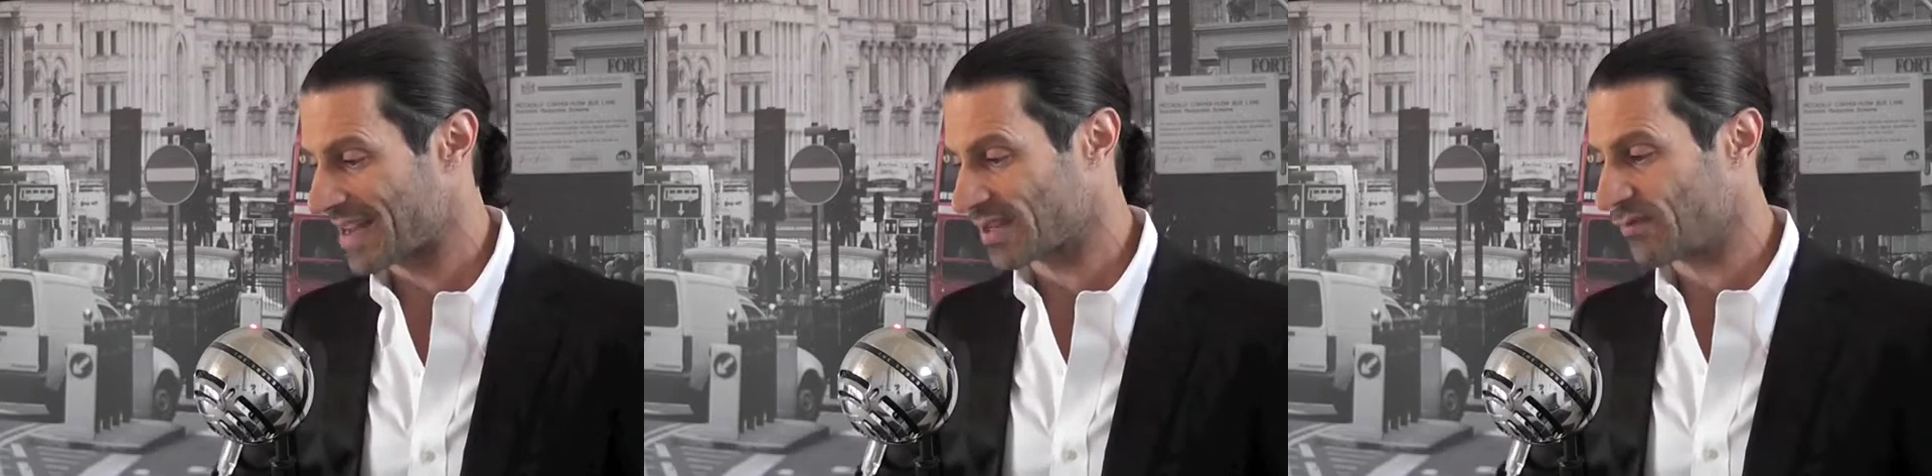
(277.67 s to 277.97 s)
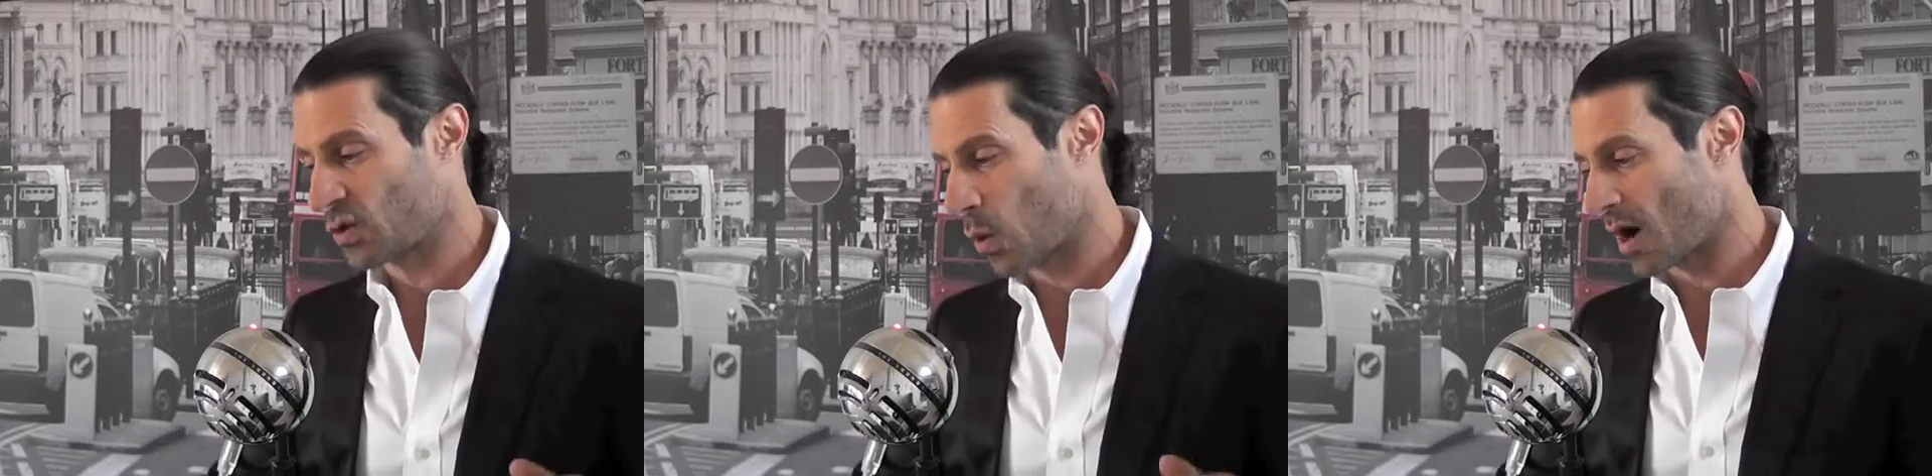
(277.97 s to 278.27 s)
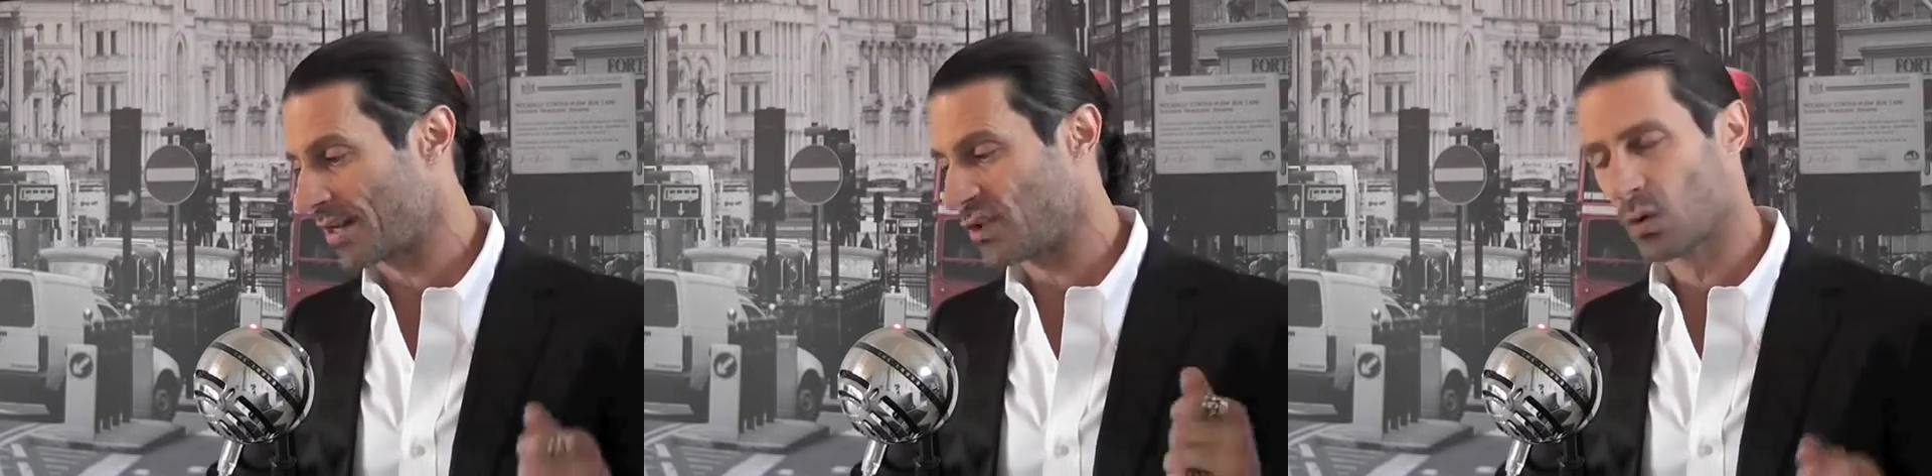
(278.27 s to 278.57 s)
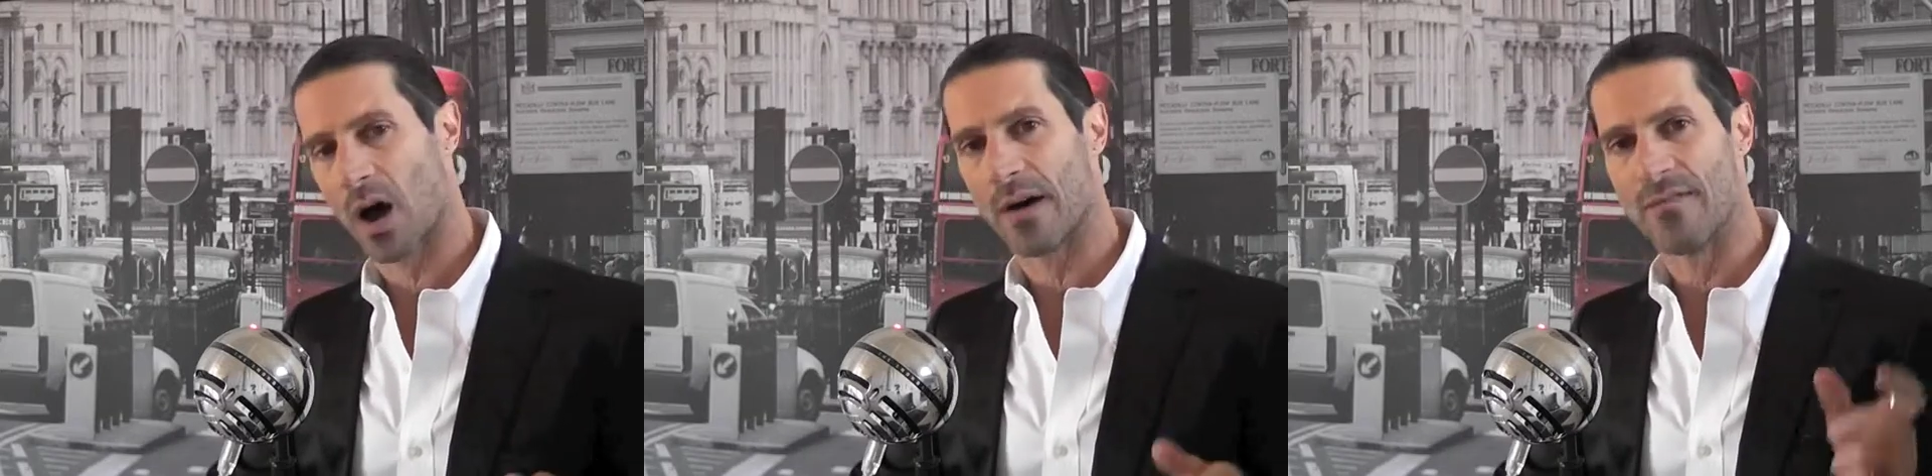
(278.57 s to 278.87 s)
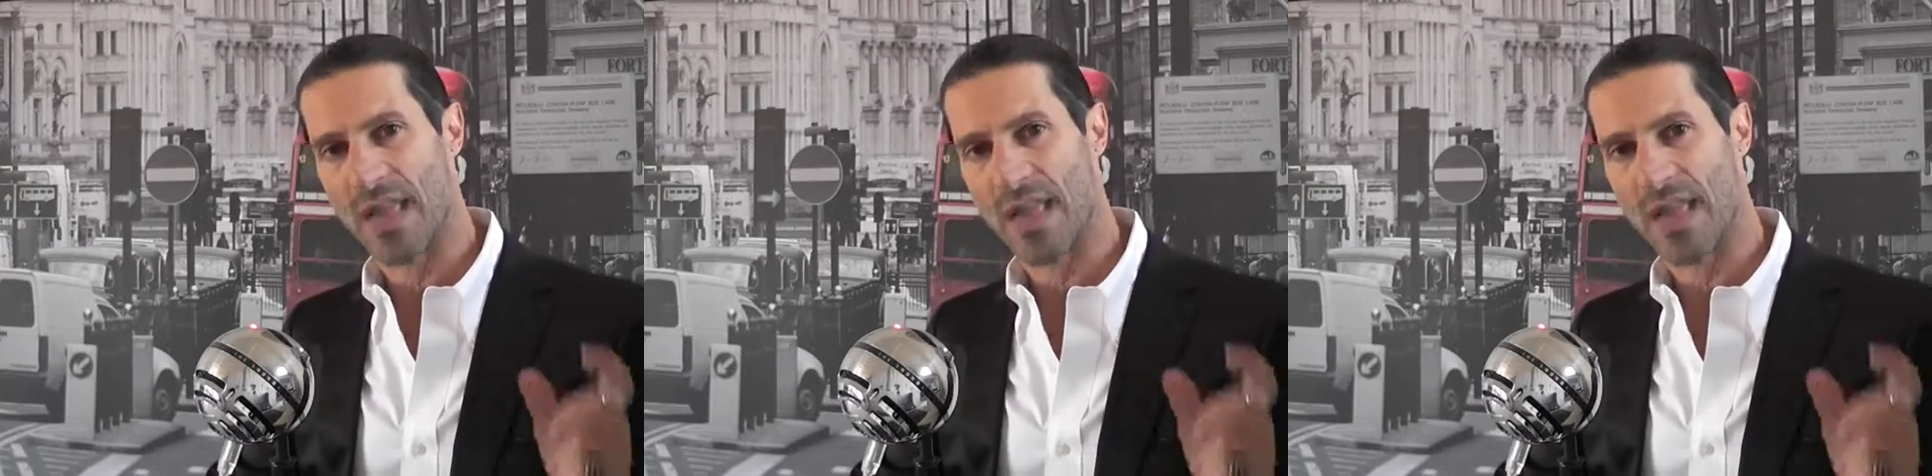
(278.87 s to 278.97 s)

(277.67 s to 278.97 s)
As of 2012,